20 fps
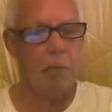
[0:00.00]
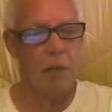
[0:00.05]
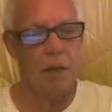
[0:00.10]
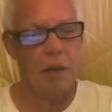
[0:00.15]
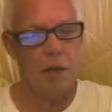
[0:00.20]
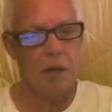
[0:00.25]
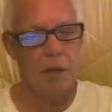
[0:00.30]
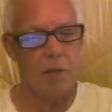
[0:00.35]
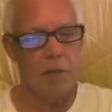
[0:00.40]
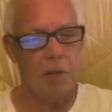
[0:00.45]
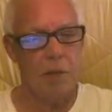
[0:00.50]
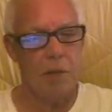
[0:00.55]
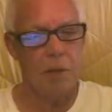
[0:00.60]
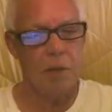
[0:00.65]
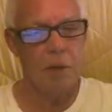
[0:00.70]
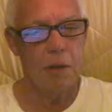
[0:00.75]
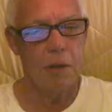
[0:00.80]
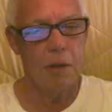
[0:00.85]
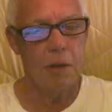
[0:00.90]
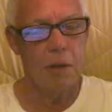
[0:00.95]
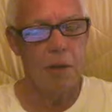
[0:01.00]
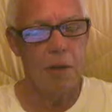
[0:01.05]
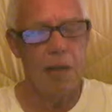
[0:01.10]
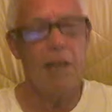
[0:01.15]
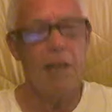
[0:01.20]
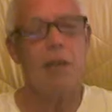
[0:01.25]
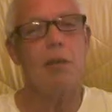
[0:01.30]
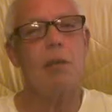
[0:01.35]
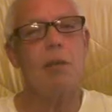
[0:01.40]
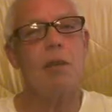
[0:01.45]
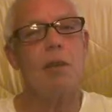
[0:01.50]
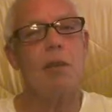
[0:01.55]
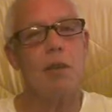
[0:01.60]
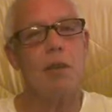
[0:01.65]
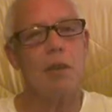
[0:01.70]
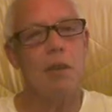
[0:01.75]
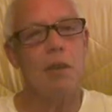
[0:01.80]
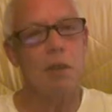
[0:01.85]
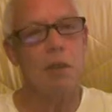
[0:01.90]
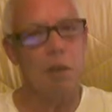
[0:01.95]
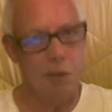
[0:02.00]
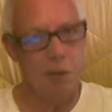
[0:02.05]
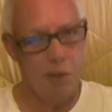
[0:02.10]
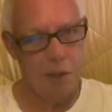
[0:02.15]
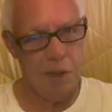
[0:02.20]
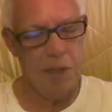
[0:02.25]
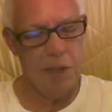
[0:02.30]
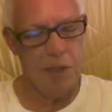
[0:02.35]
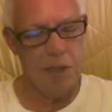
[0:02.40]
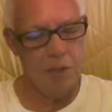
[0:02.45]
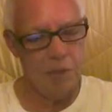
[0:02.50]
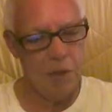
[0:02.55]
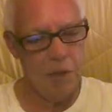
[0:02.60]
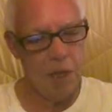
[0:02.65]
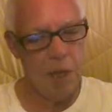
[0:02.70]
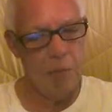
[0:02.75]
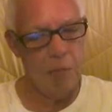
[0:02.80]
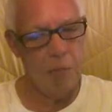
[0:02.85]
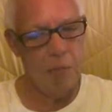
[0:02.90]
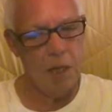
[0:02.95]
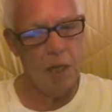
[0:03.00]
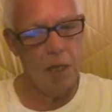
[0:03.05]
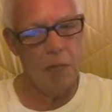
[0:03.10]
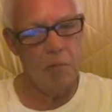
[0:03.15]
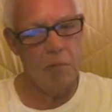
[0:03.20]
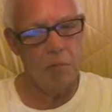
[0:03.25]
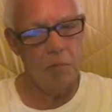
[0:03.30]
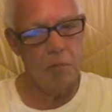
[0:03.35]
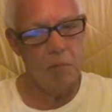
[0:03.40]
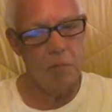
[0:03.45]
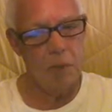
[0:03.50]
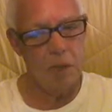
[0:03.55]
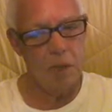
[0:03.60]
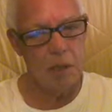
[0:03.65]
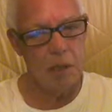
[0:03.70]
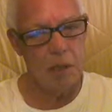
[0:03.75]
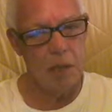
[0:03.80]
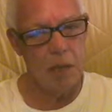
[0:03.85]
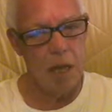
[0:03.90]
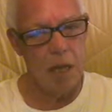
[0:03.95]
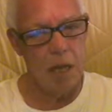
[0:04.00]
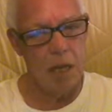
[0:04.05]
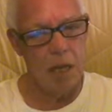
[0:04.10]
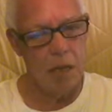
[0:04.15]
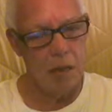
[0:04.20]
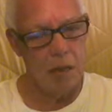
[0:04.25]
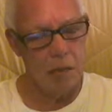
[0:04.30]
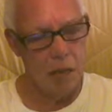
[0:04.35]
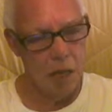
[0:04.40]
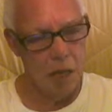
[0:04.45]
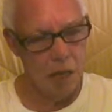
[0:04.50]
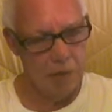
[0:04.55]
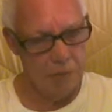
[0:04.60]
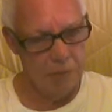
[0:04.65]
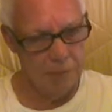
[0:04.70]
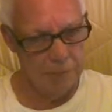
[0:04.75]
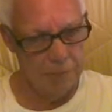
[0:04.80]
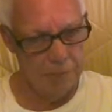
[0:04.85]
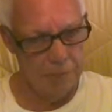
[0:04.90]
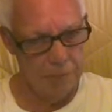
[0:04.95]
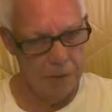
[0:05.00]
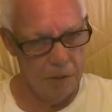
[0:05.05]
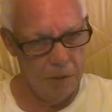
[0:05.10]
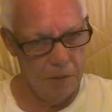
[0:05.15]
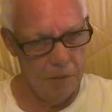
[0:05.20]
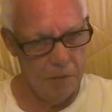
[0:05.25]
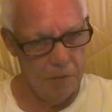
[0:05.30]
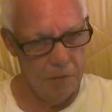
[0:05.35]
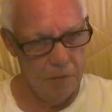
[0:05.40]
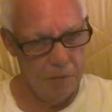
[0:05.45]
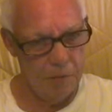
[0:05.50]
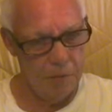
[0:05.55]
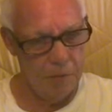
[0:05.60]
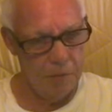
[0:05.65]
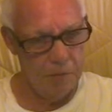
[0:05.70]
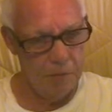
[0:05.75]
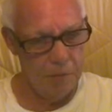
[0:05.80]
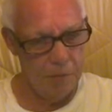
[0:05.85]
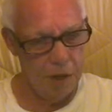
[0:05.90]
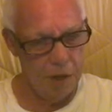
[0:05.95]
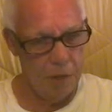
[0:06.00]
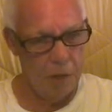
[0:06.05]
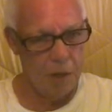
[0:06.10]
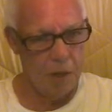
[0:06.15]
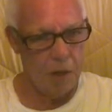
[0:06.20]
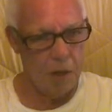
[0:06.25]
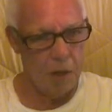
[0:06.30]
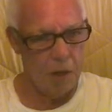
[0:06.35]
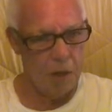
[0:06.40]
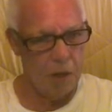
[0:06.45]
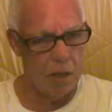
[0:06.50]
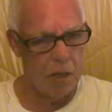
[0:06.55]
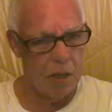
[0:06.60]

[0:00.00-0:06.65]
to be honest with you. I know you think that's funny, but a lot of, my work,